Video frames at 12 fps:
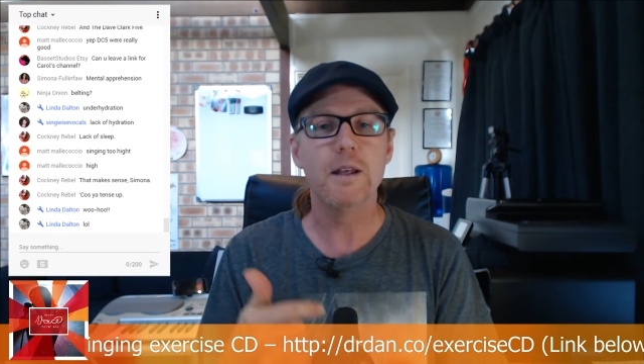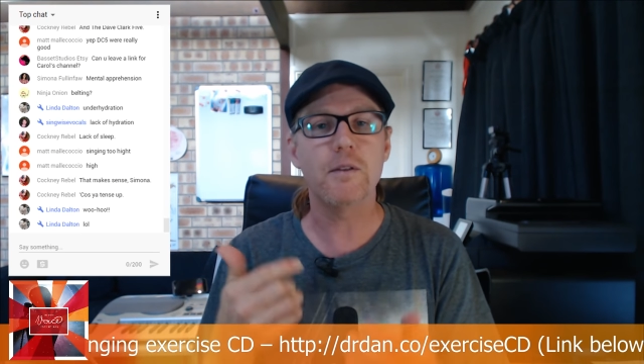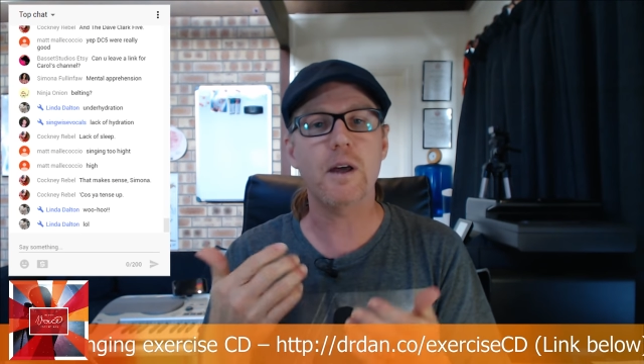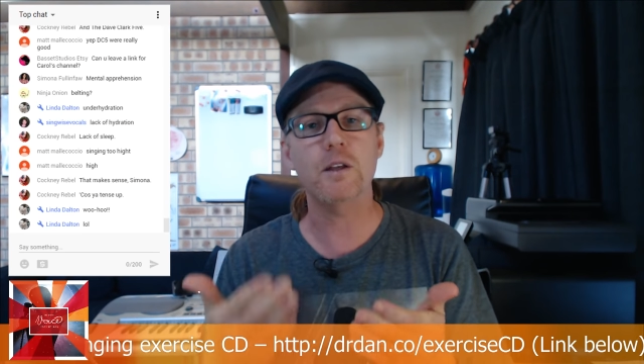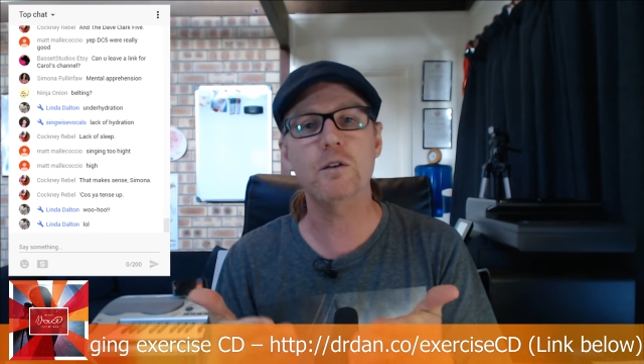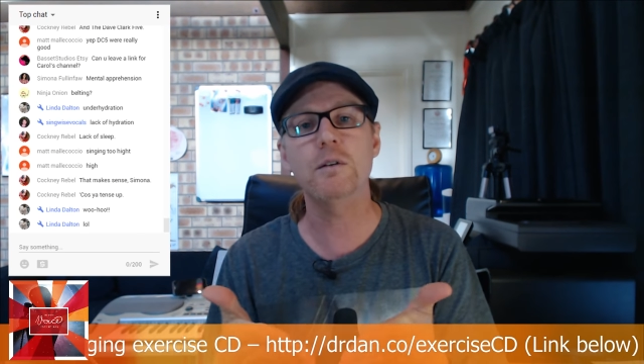
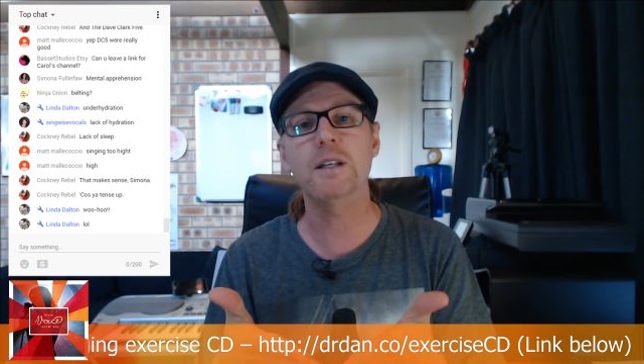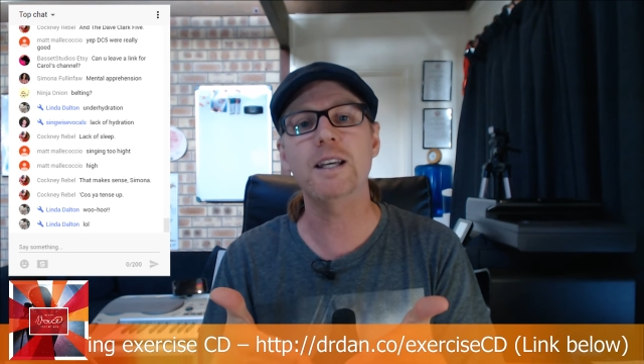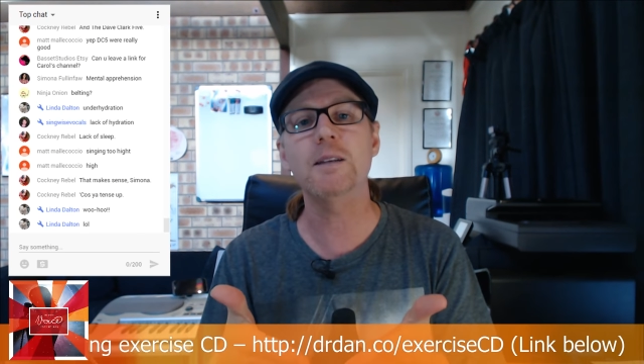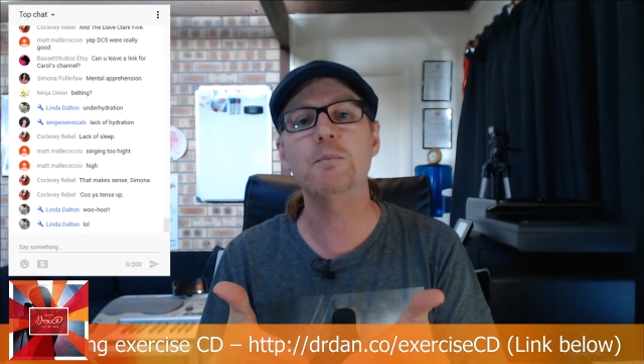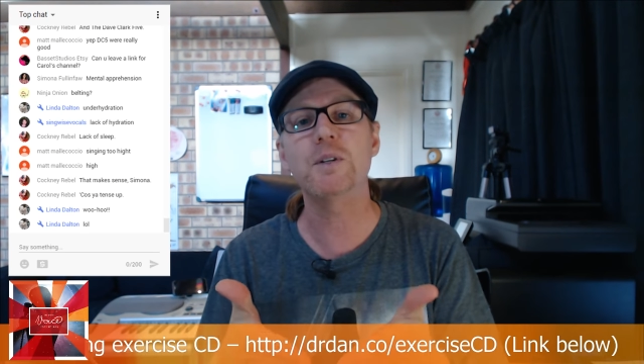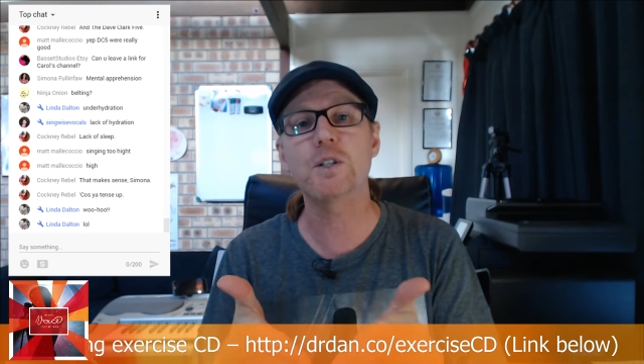that you
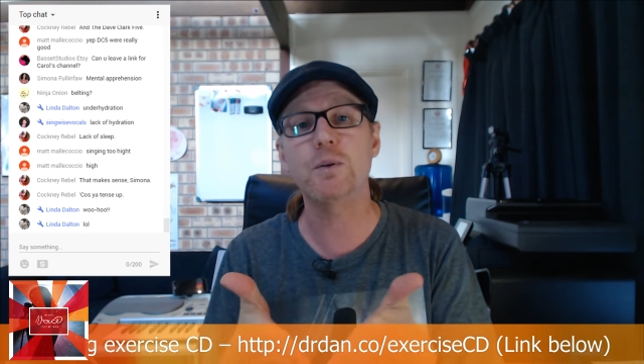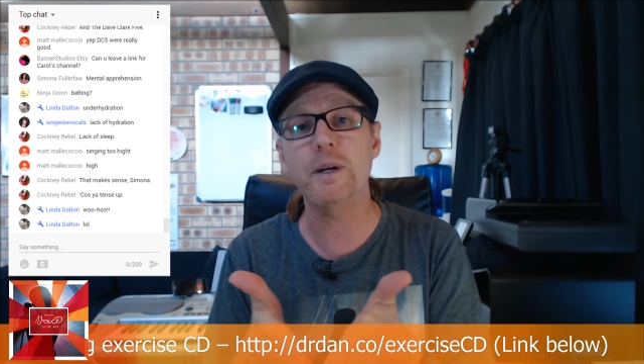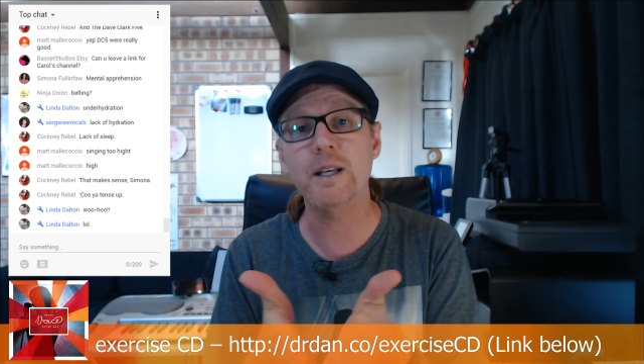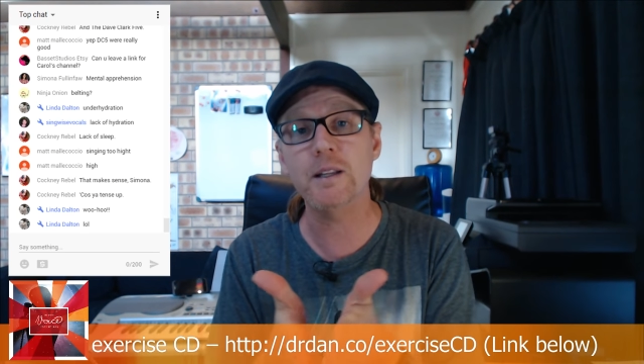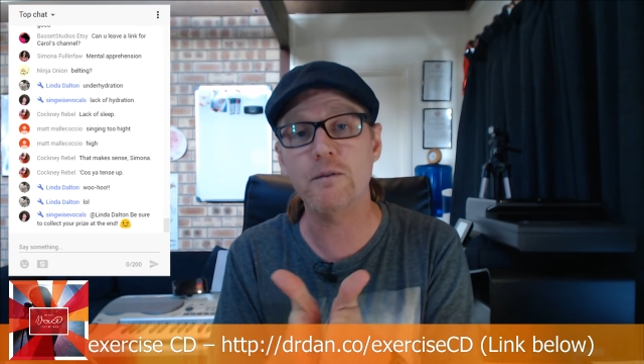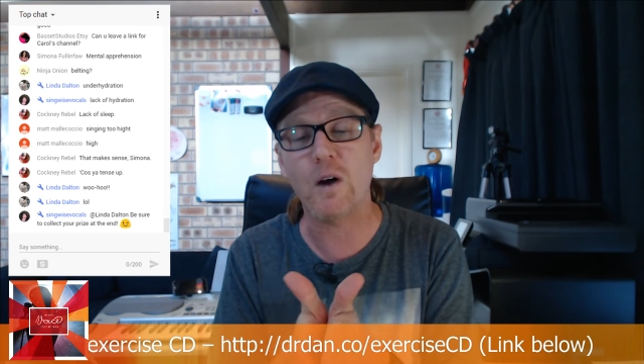need
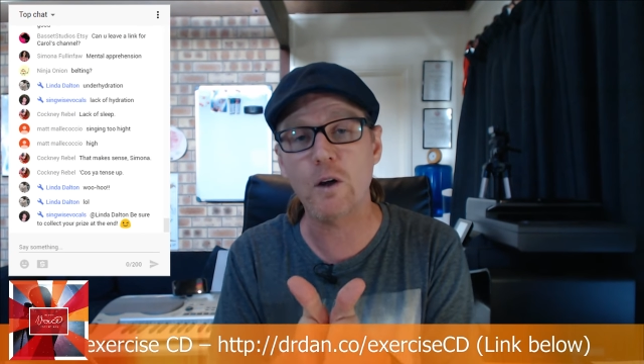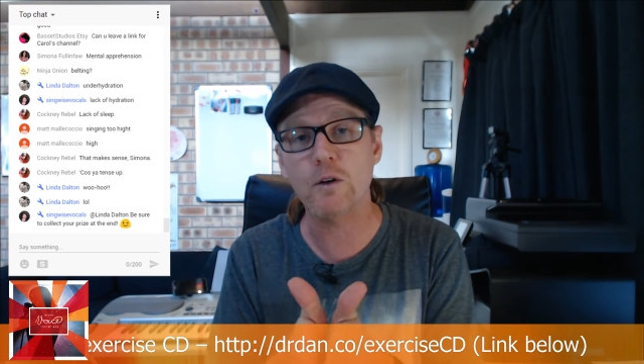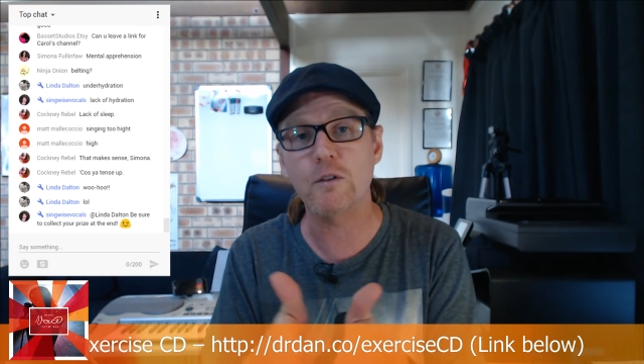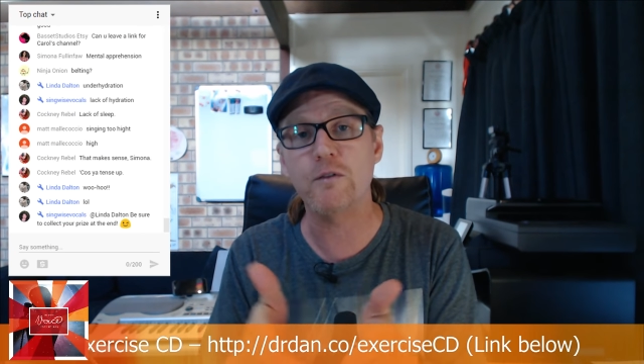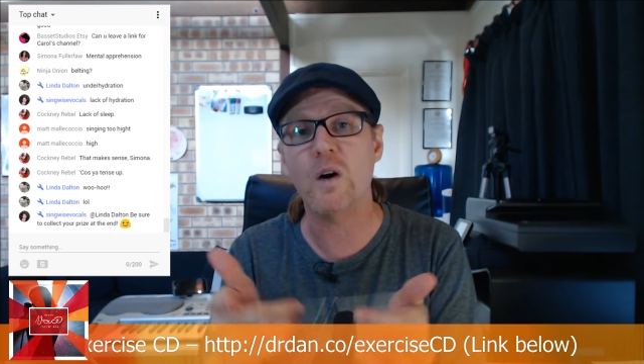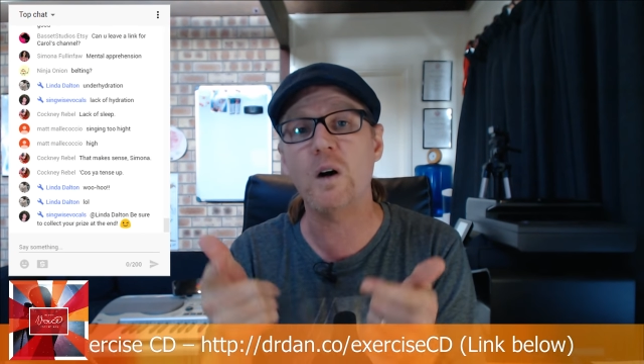between the
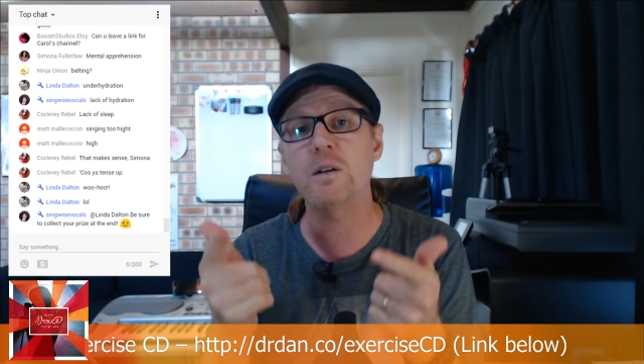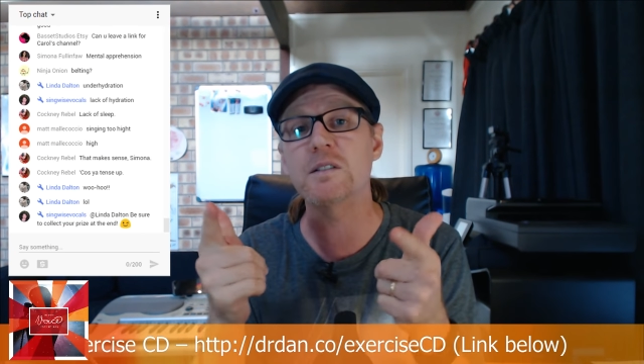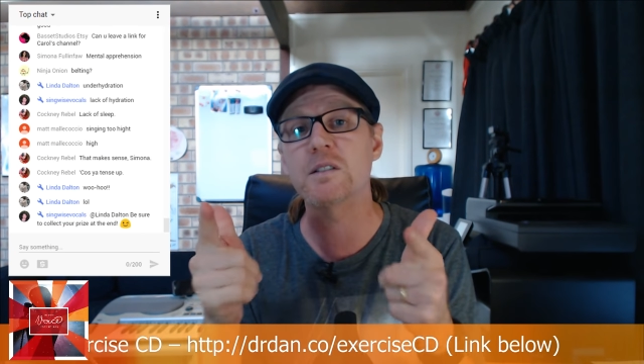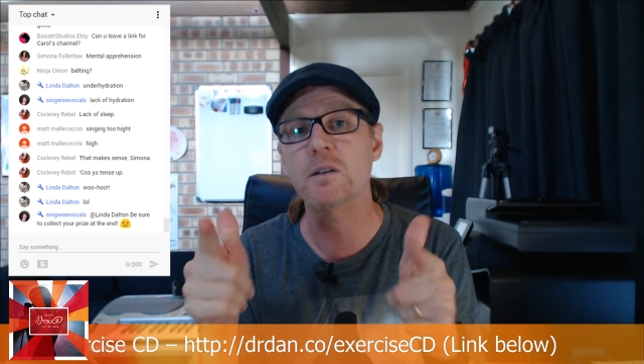vocal folds